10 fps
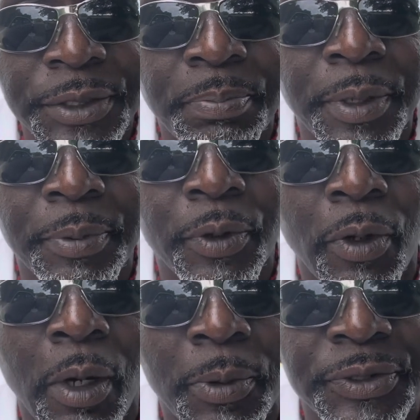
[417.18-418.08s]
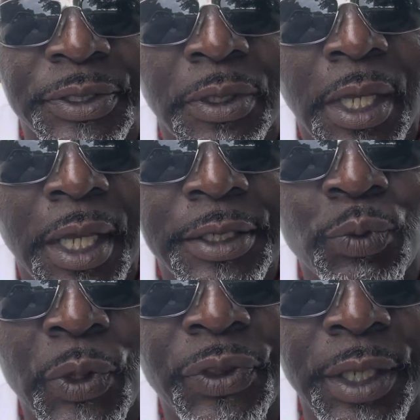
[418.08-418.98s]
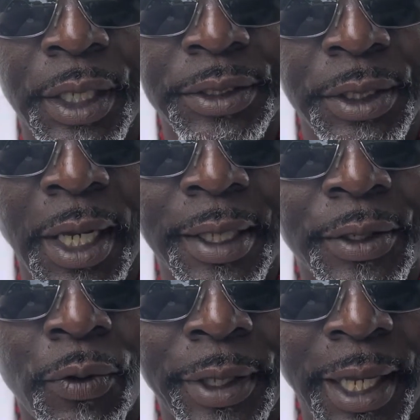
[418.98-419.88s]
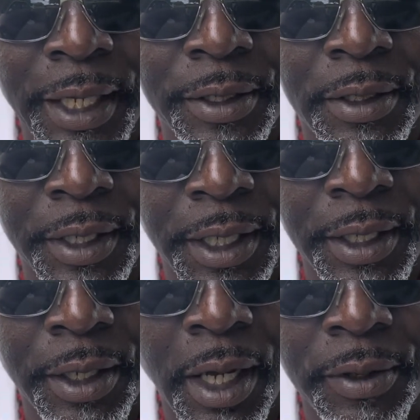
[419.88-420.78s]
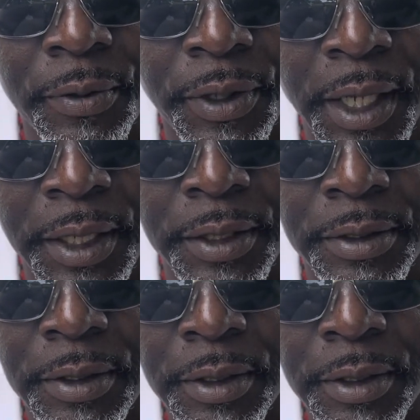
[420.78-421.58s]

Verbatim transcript: it's biblical almost. It's, it's within us. And God okayed it. Again, God okayed it.